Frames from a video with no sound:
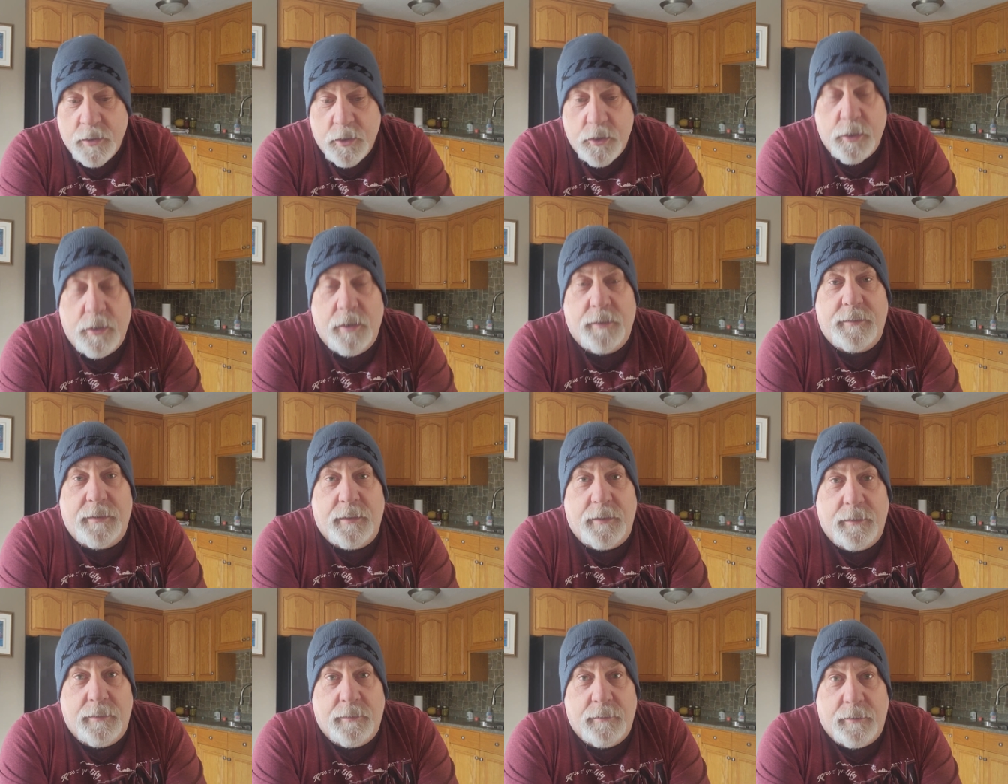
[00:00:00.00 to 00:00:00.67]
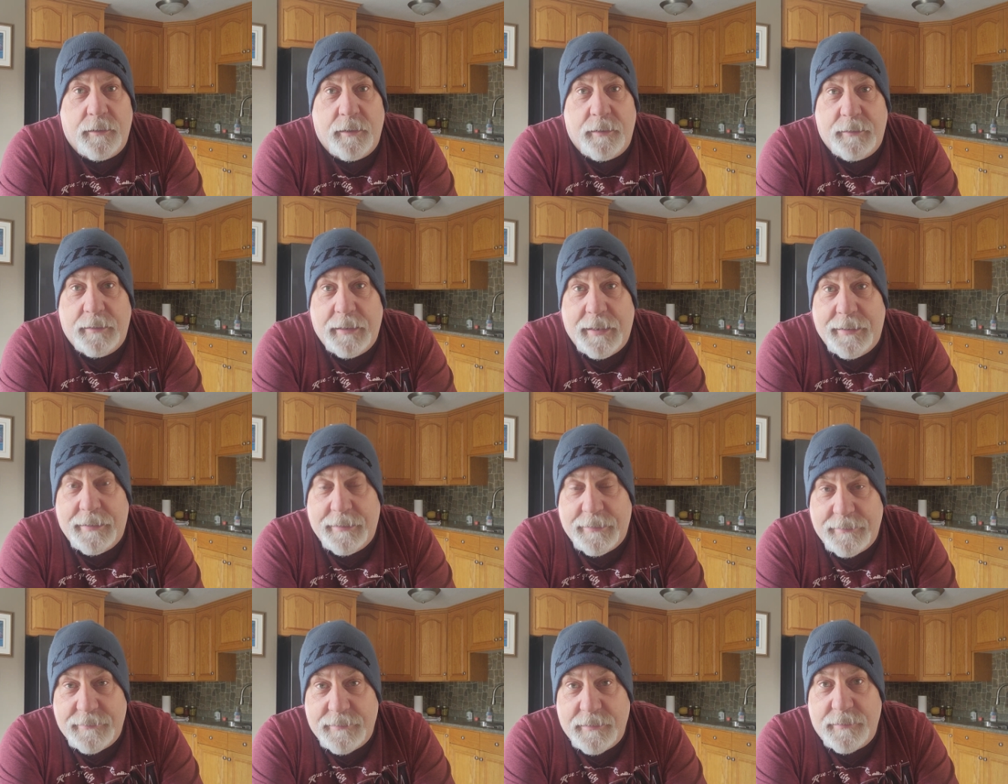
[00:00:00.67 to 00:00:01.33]
Nothing like
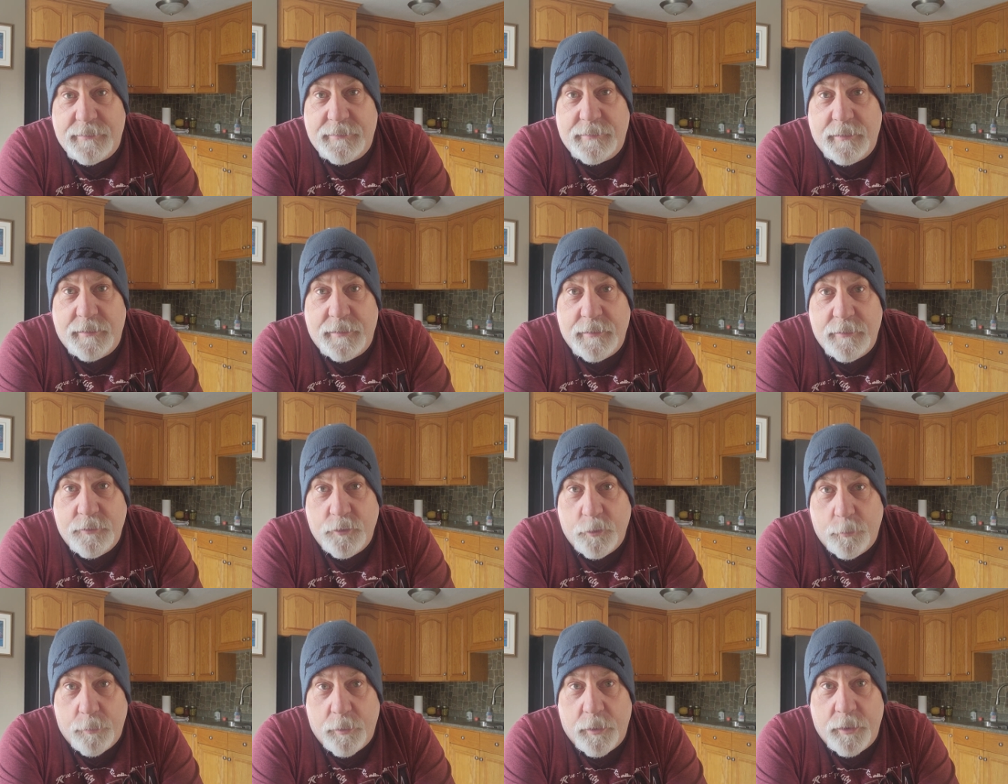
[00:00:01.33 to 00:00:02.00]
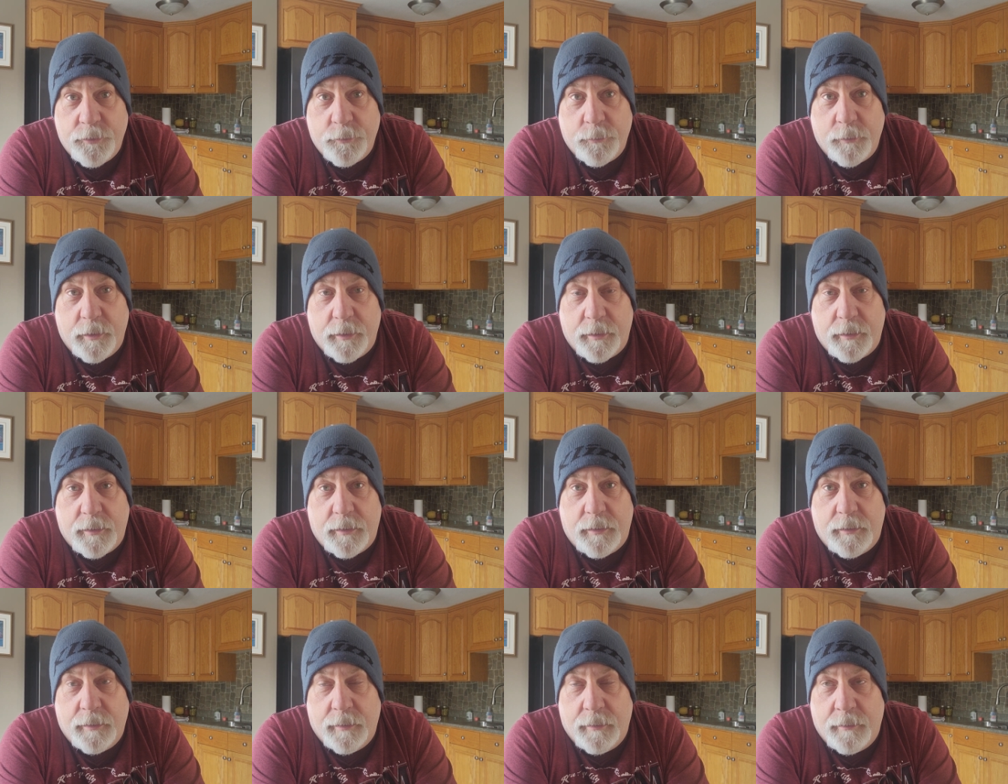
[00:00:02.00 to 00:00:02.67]
that existed in New Brunswick,
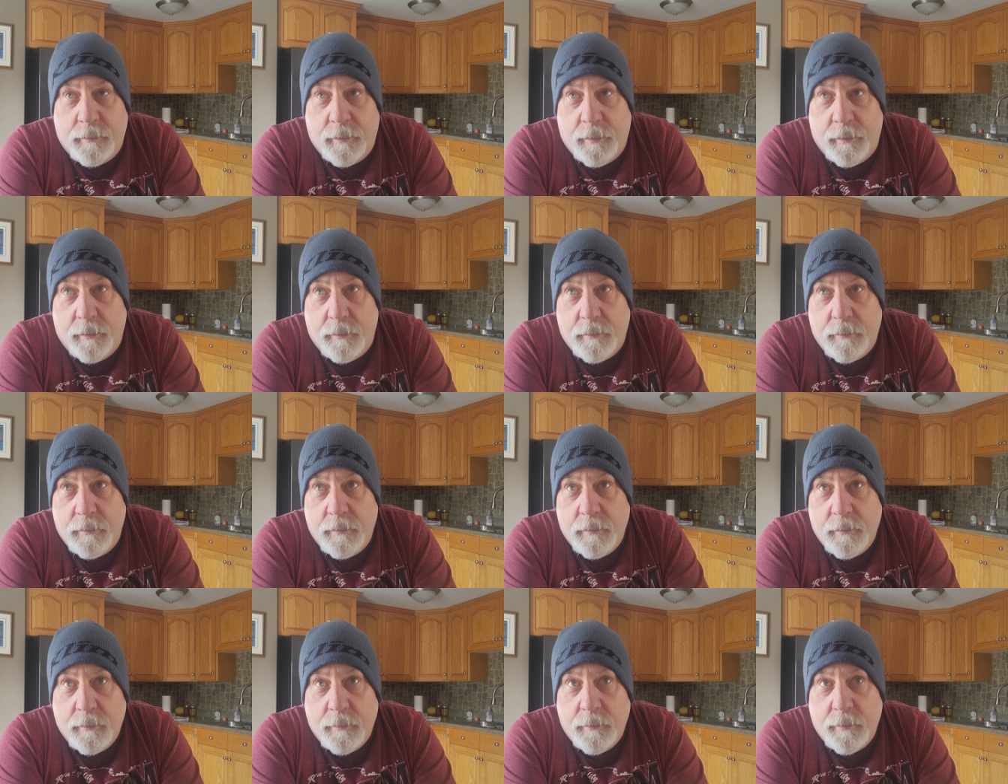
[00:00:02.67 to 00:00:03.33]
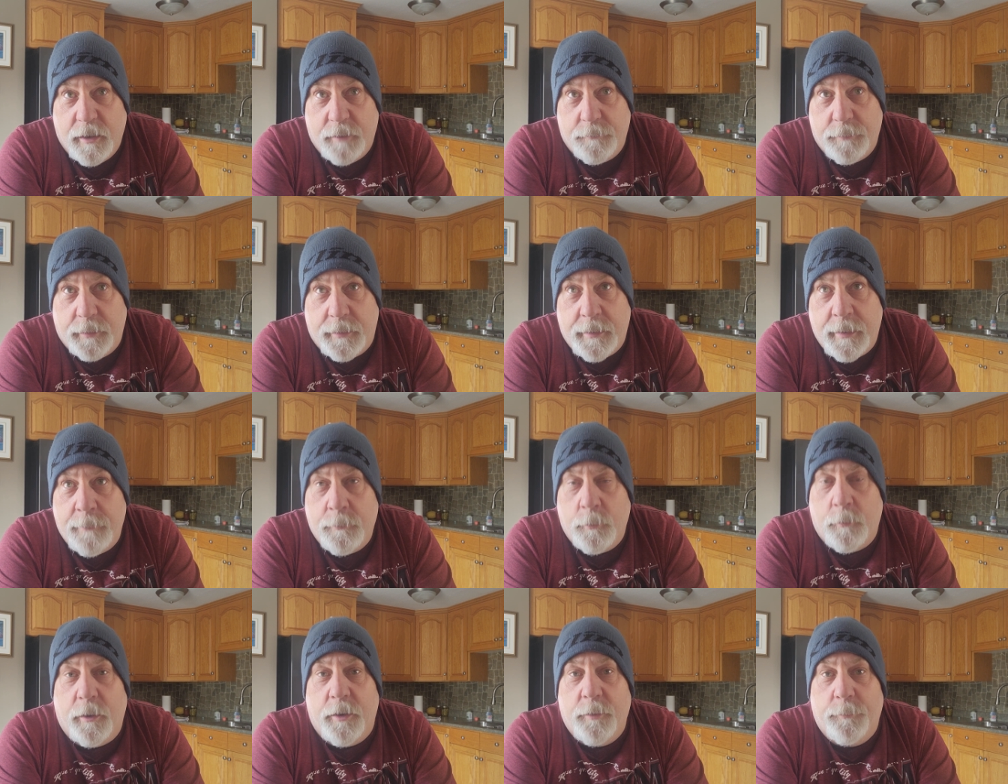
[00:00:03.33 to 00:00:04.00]
and uh, it
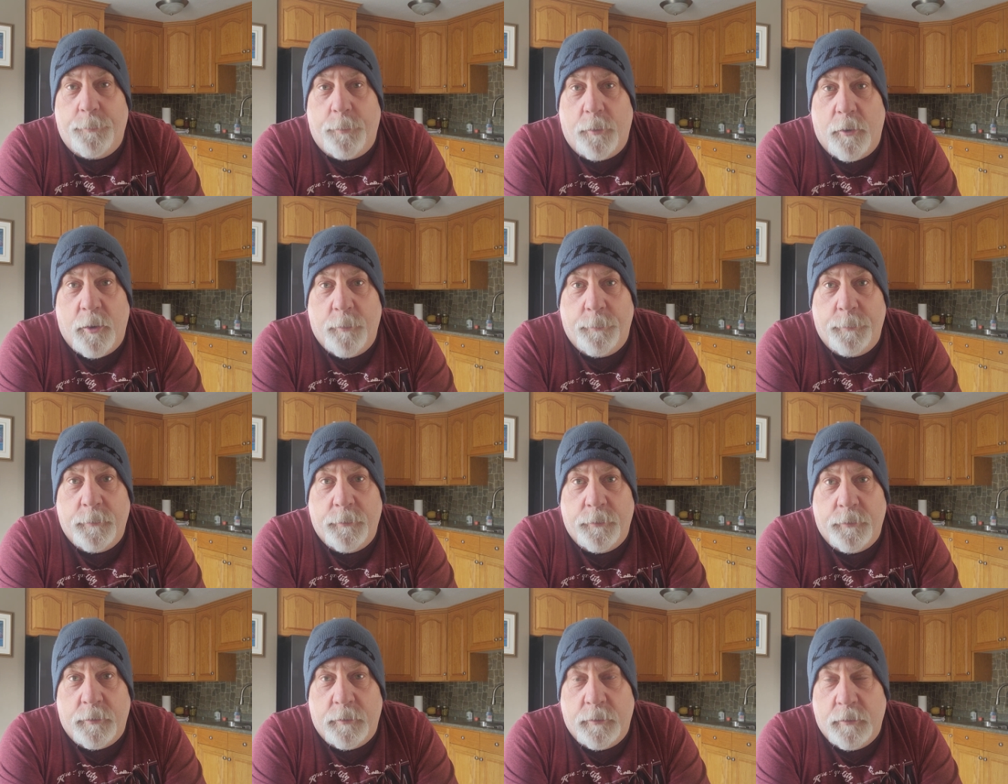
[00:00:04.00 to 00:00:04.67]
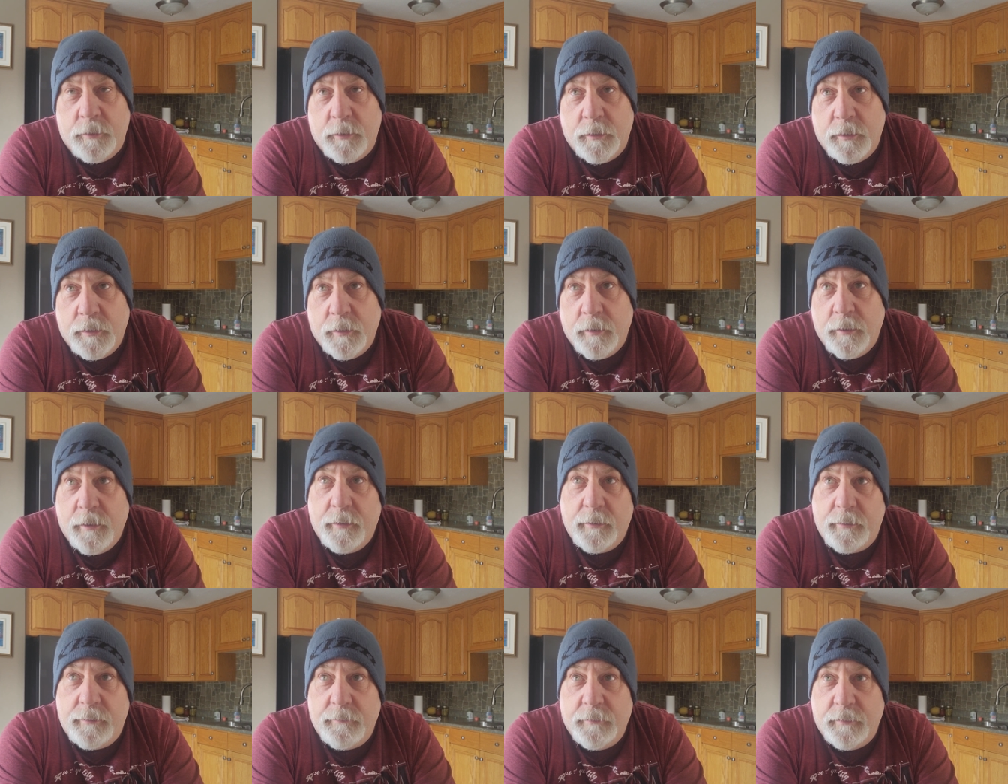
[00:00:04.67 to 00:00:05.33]
became quite popular
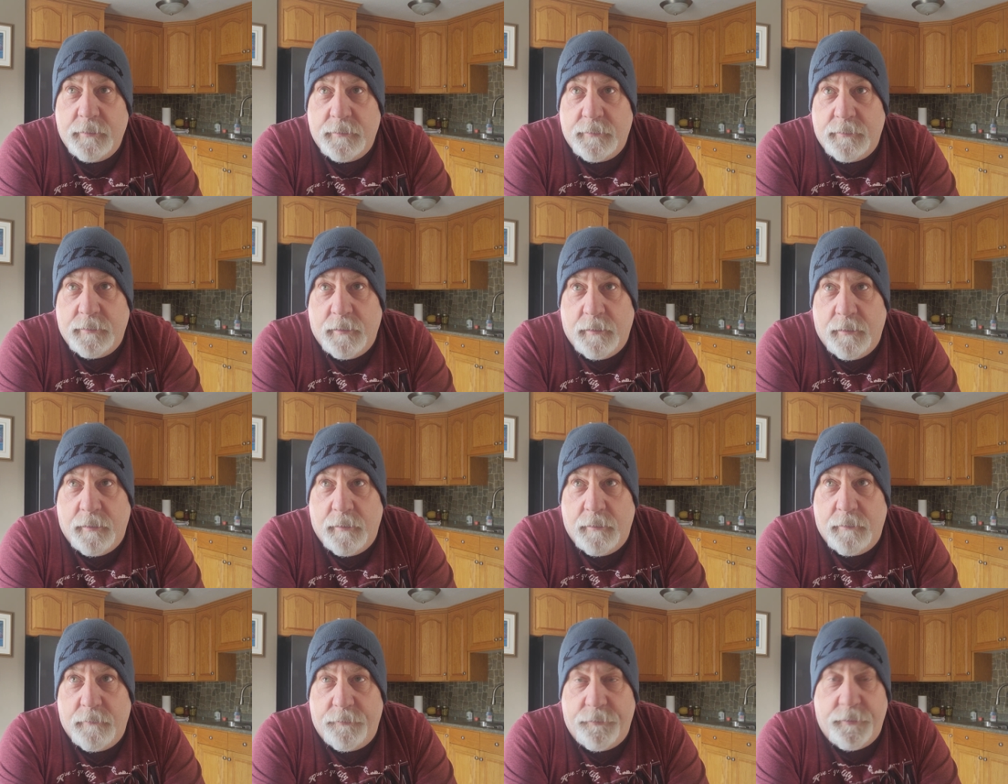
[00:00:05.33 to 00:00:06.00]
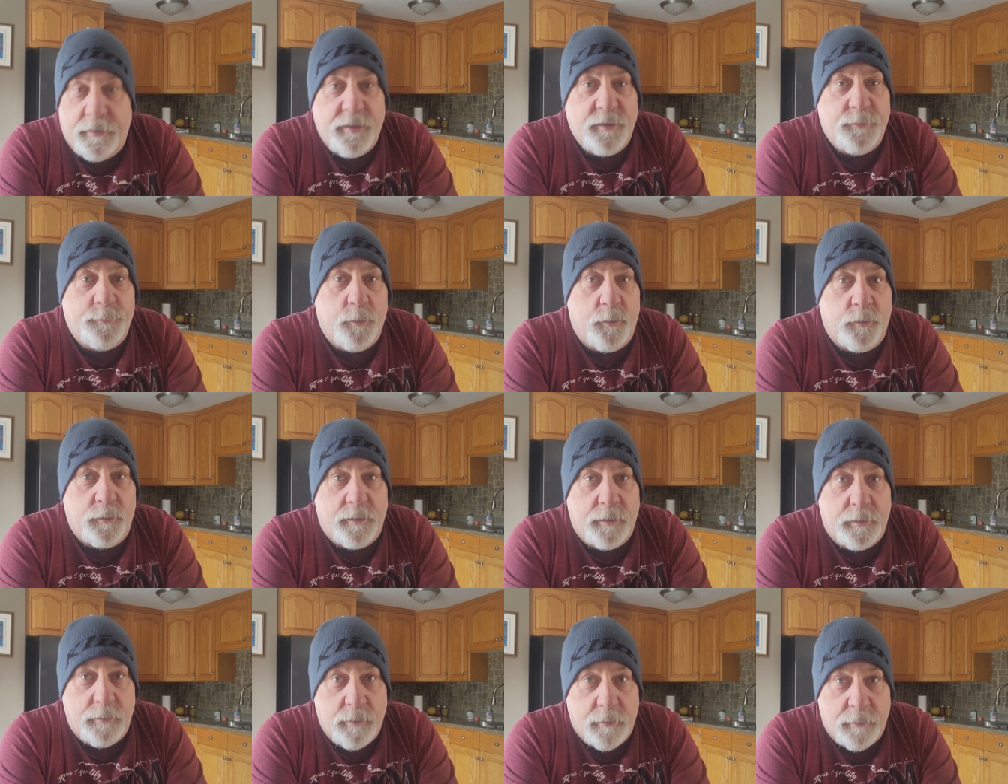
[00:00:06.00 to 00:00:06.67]
because uh,
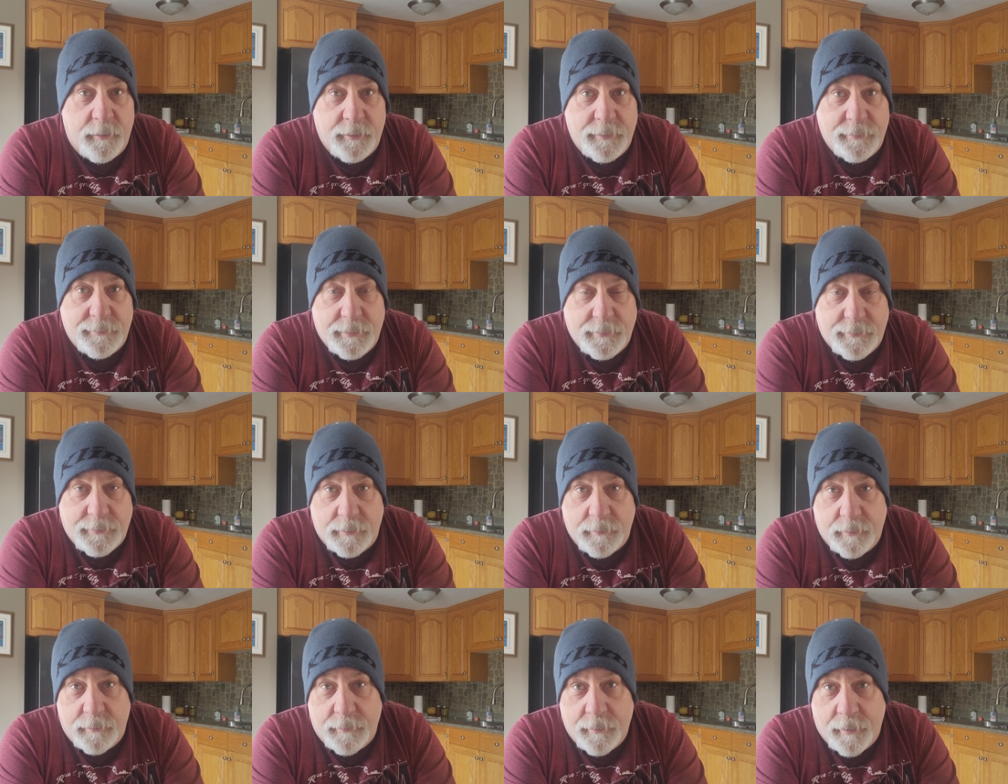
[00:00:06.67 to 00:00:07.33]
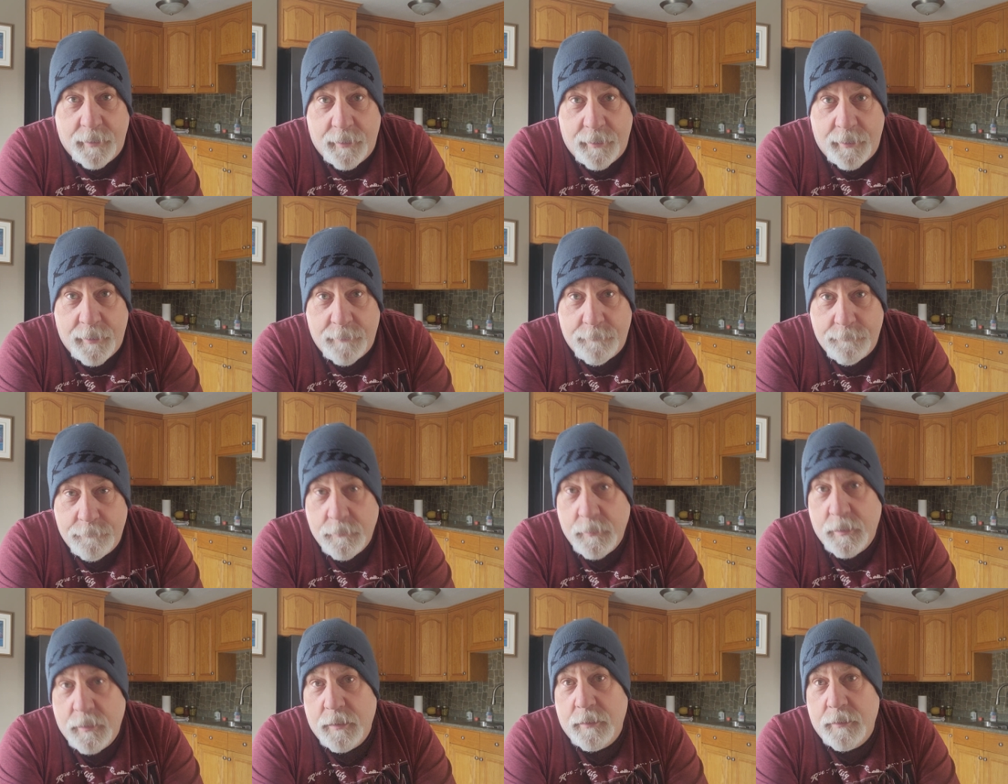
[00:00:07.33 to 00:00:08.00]
Facebook did not exist at the time.